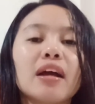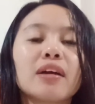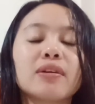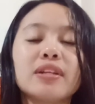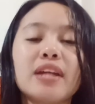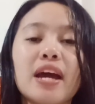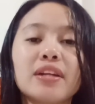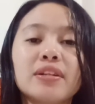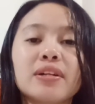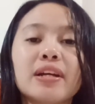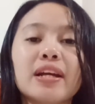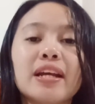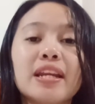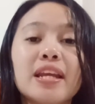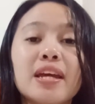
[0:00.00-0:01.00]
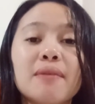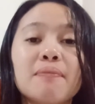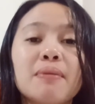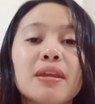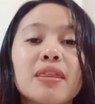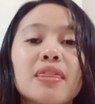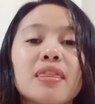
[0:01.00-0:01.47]
could either
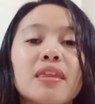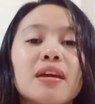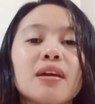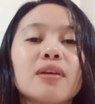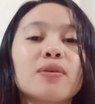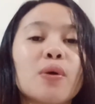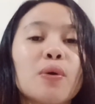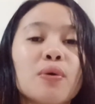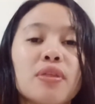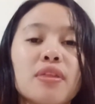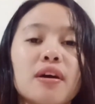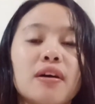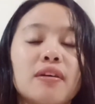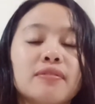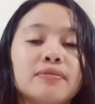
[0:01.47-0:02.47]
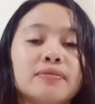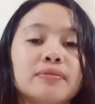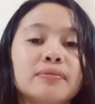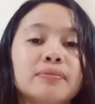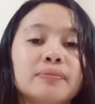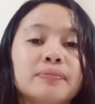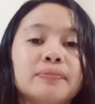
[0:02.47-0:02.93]
inhibit the growth of
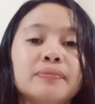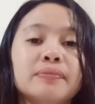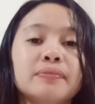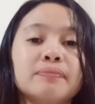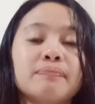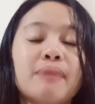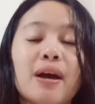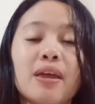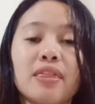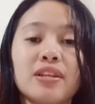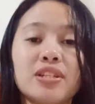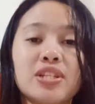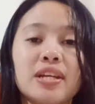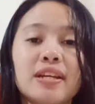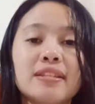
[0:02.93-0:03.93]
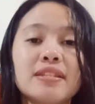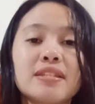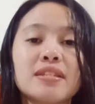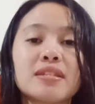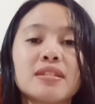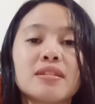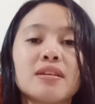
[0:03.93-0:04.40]

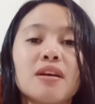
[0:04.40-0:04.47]
pathogens,